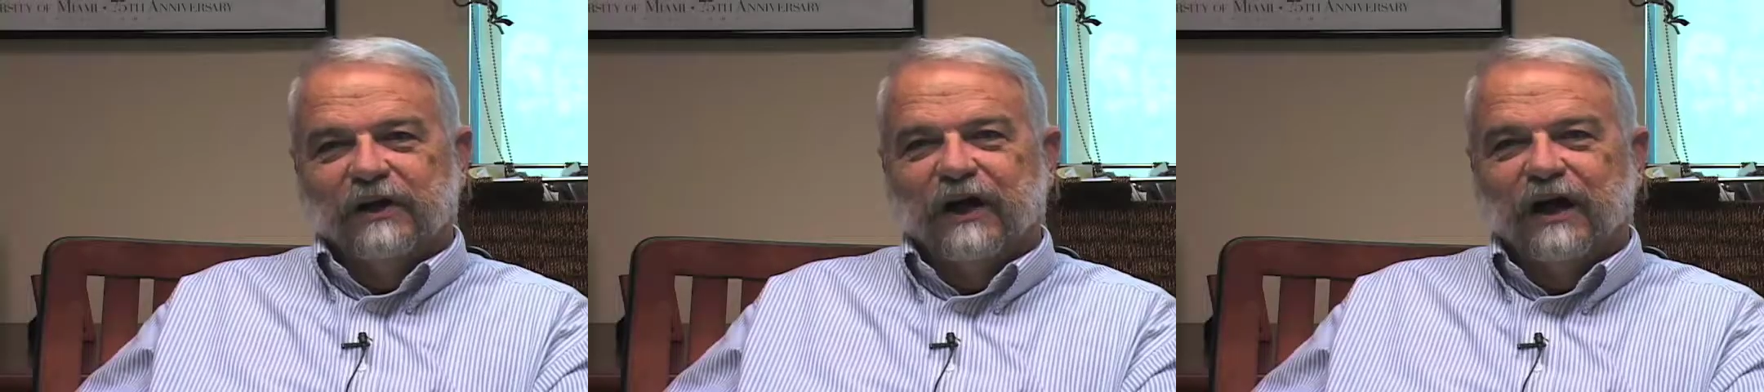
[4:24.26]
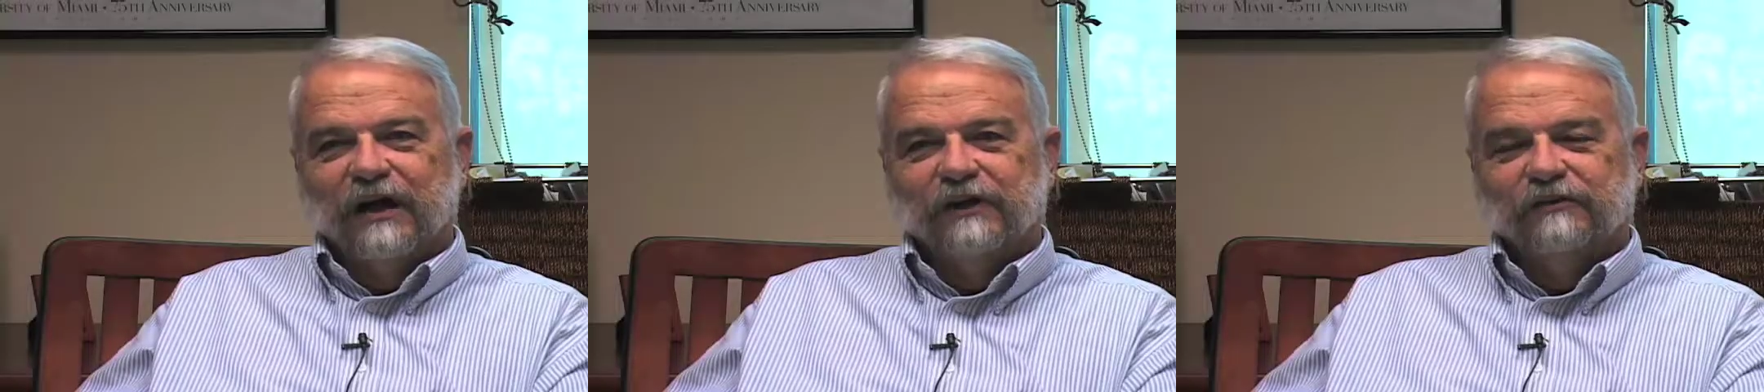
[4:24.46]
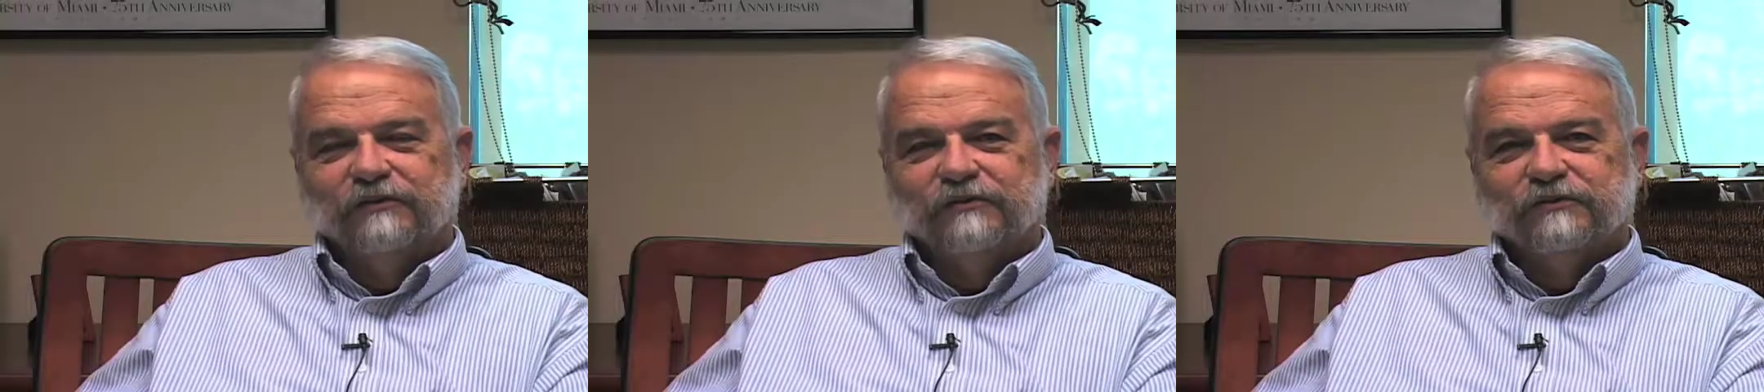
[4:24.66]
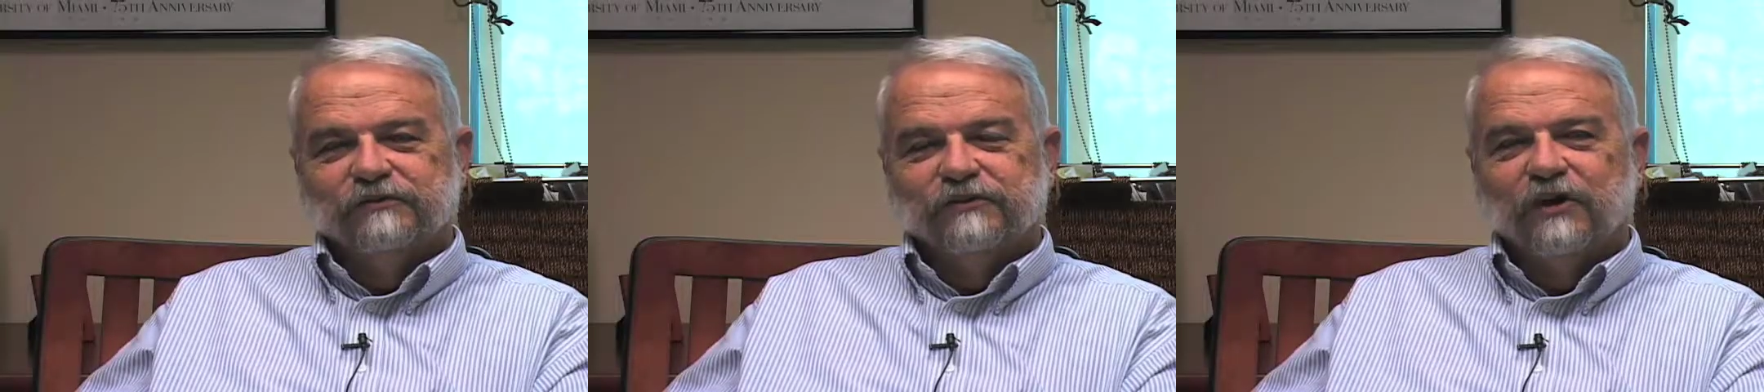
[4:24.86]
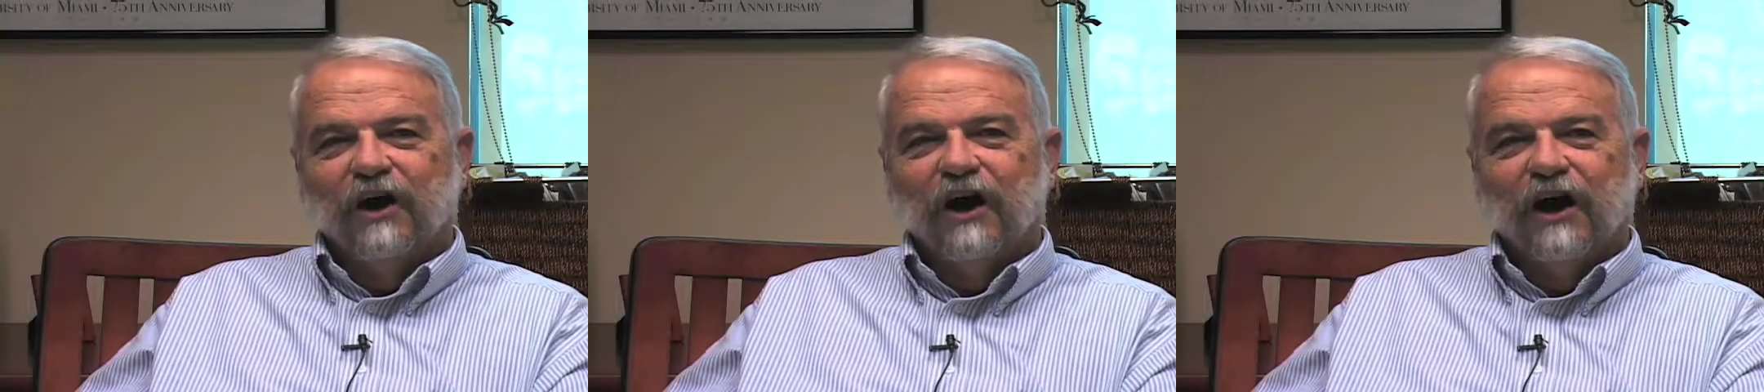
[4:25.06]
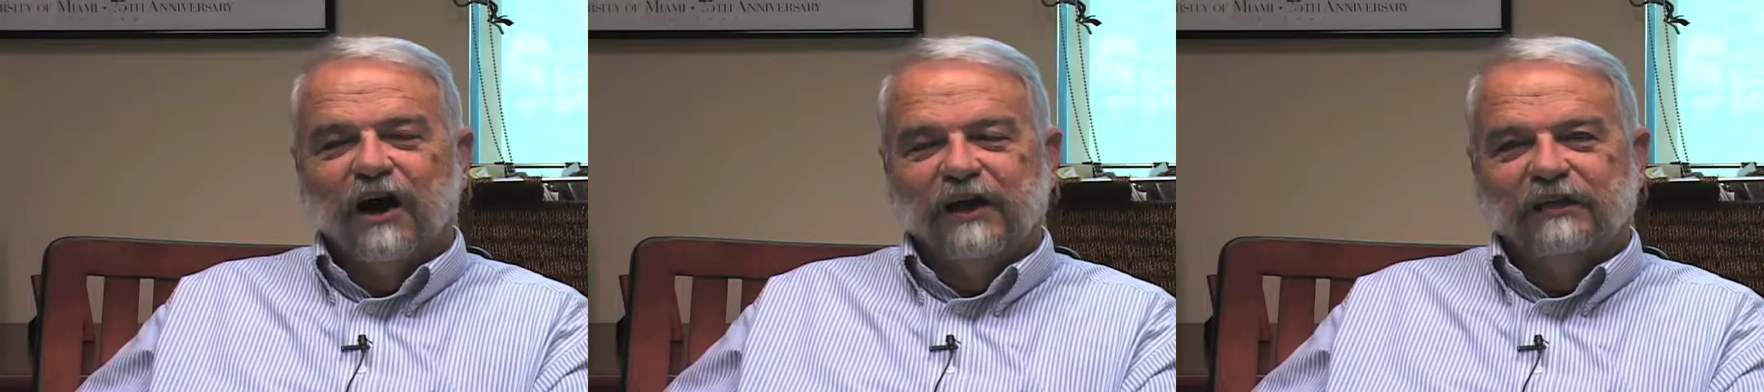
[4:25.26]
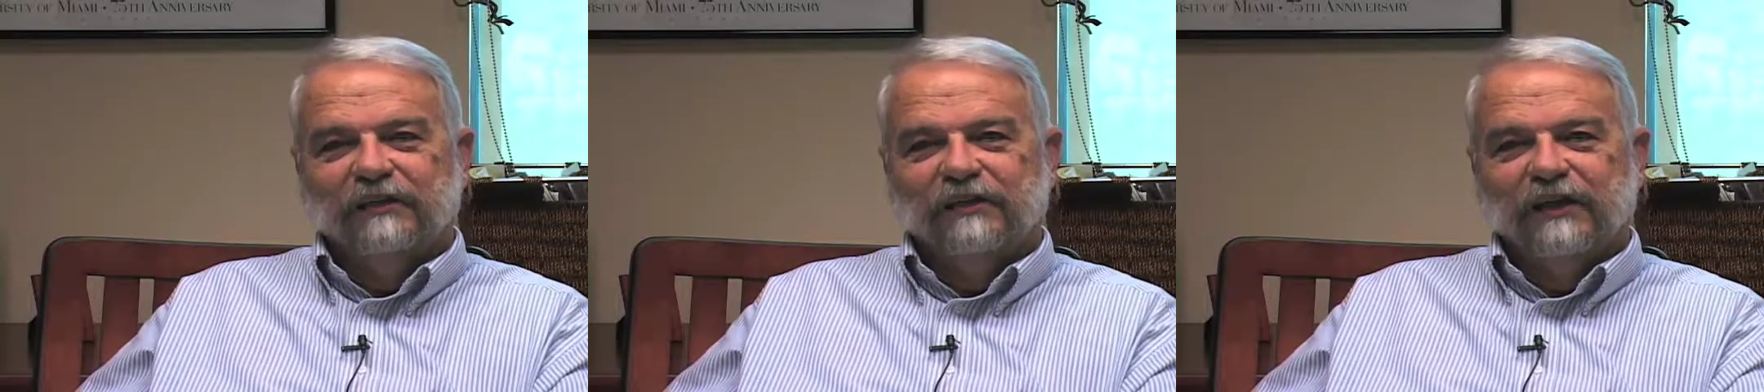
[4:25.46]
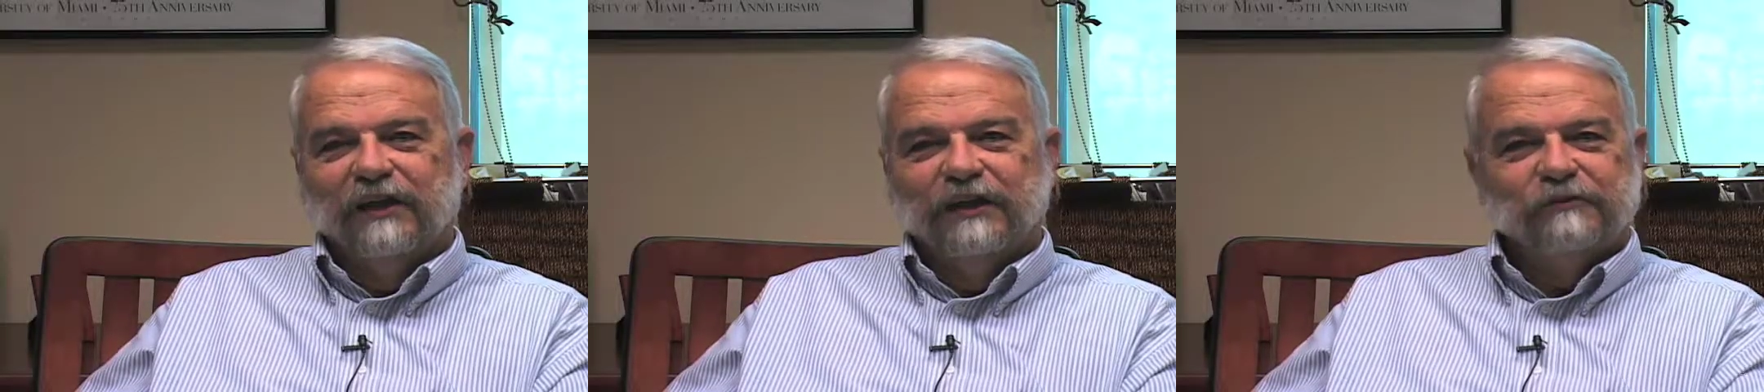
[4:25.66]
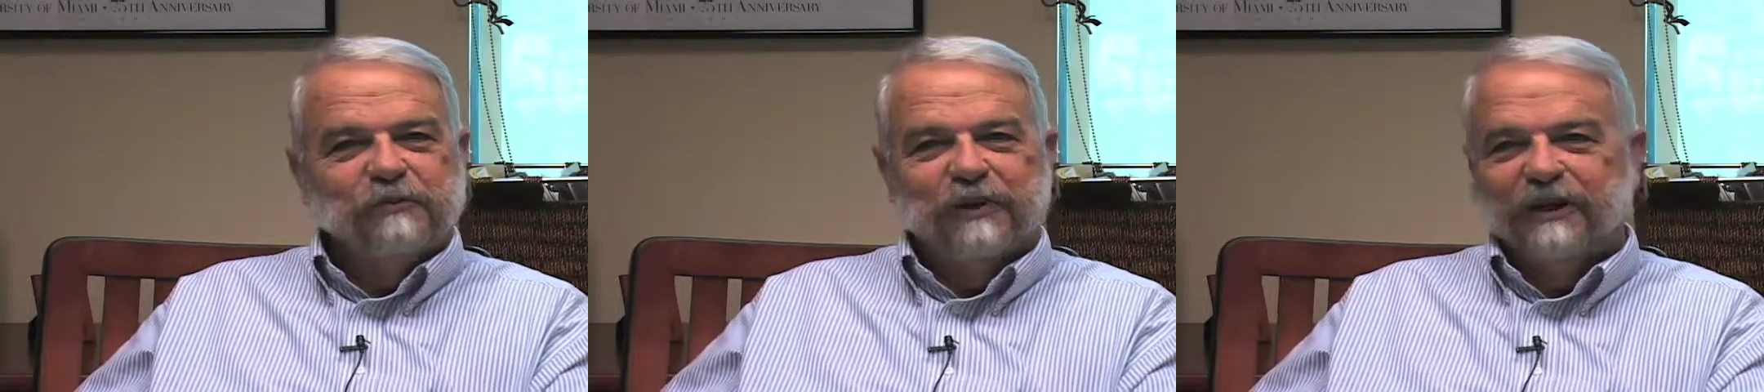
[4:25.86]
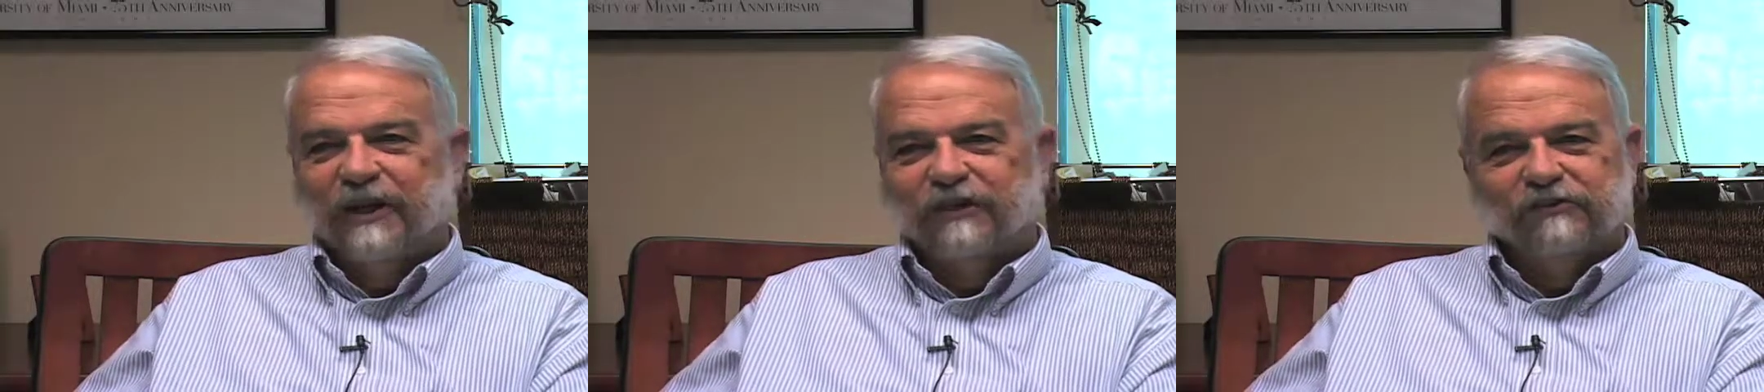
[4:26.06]
kind of taught that
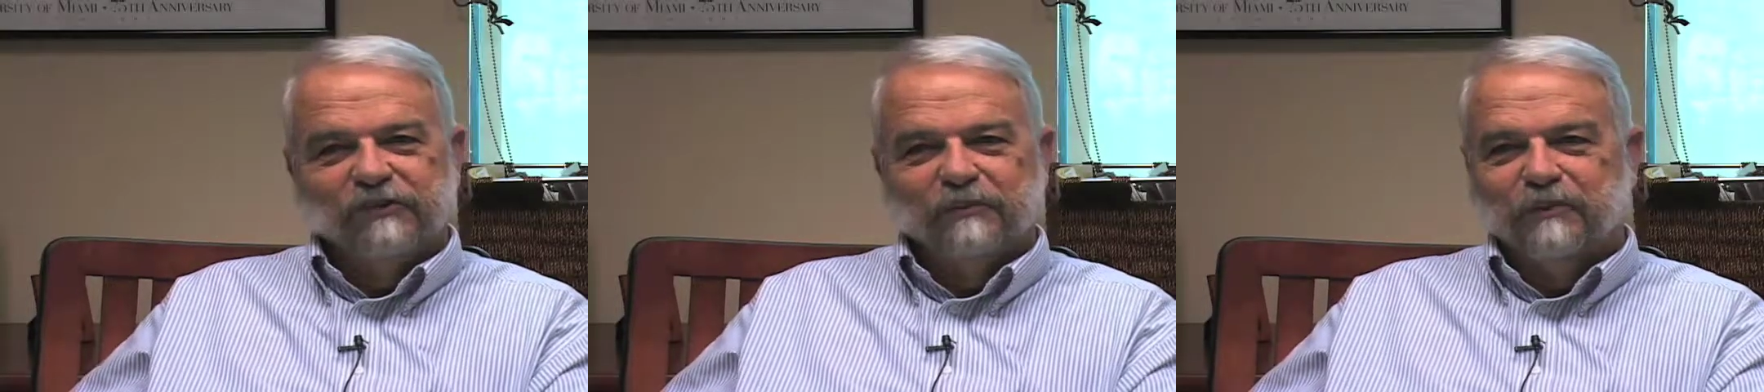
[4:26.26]
everybody has to